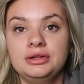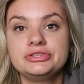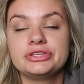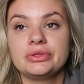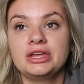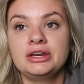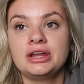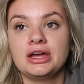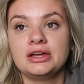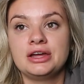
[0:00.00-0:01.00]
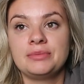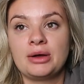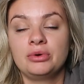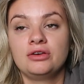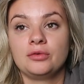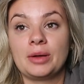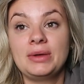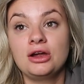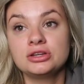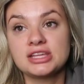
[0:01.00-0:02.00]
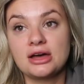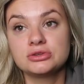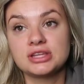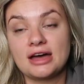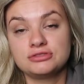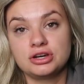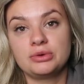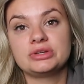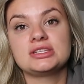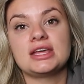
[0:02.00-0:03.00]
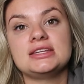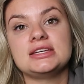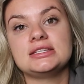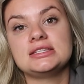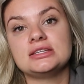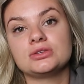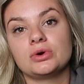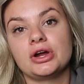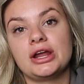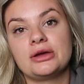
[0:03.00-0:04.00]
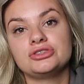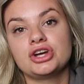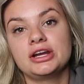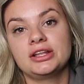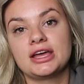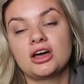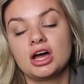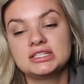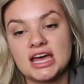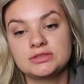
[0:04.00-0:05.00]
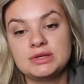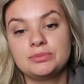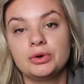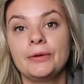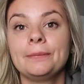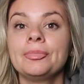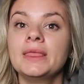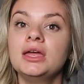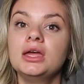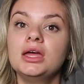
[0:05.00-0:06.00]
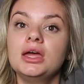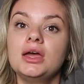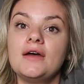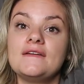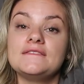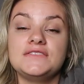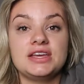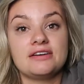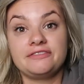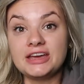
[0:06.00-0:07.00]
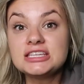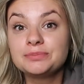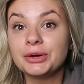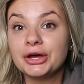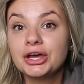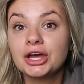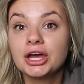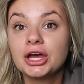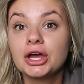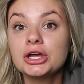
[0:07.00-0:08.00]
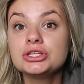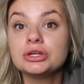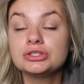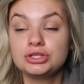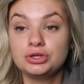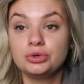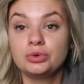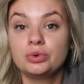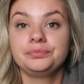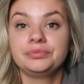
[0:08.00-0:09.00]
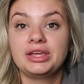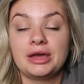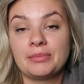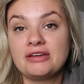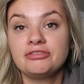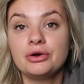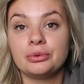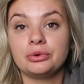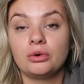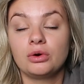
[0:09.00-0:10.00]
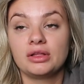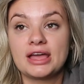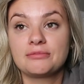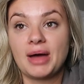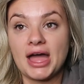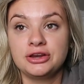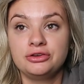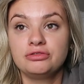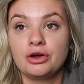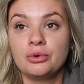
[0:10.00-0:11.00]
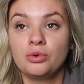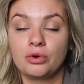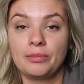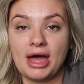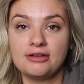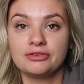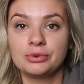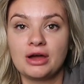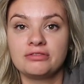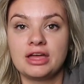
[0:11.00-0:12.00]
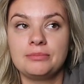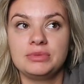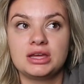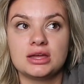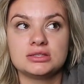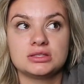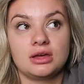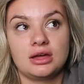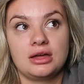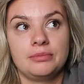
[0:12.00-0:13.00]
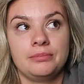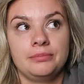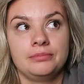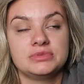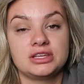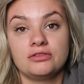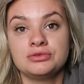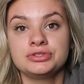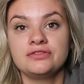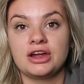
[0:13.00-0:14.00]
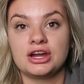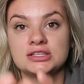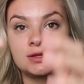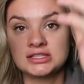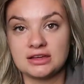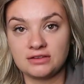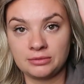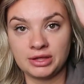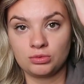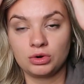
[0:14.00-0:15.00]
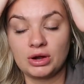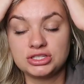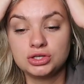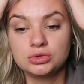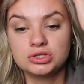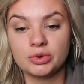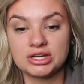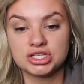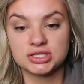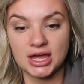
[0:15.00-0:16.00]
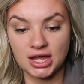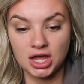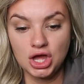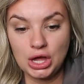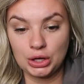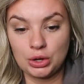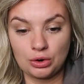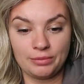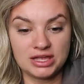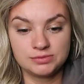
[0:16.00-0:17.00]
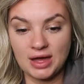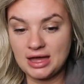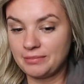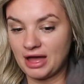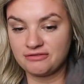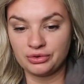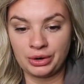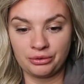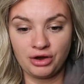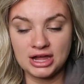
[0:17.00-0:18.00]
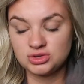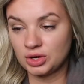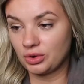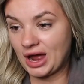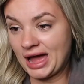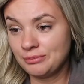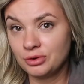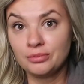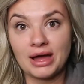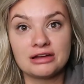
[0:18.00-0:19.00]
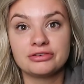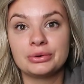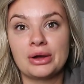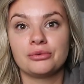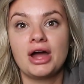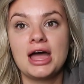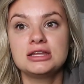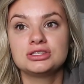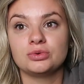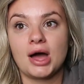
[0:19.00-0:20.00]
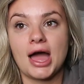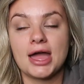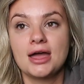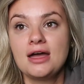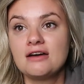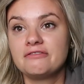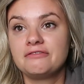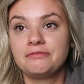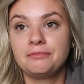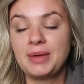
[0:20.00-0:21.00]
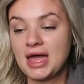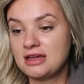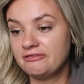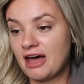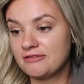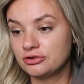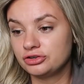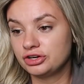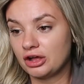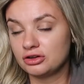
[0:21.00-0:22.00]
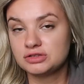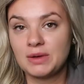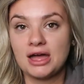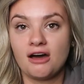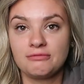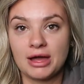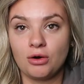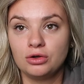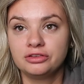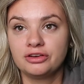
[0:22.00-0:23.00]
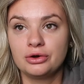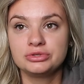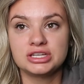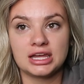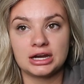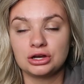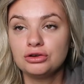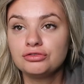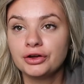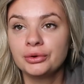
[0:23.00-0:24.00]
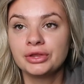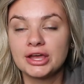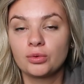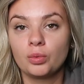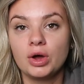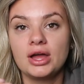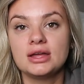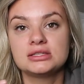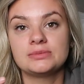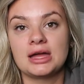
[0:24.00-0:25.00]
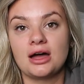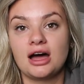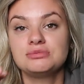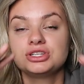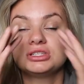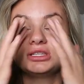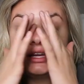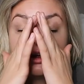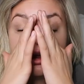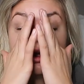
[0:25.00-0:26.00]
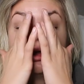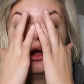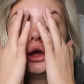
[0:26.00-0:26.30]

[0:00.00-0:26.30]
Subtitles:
So then I went over to my parents' house after I went AT&T store, and I was trying to like contact people via Facebook to get my phone or like buy a new phone or buy a phone off them, because cell phones are very expensive. And I'm like, what do I do? Do I just like go to Best Buy, buy a phone outright? Do I go to Apple, buy a phone outright? Do I pay $500, pay off my old phone to get a new phone? Like, what is my options here?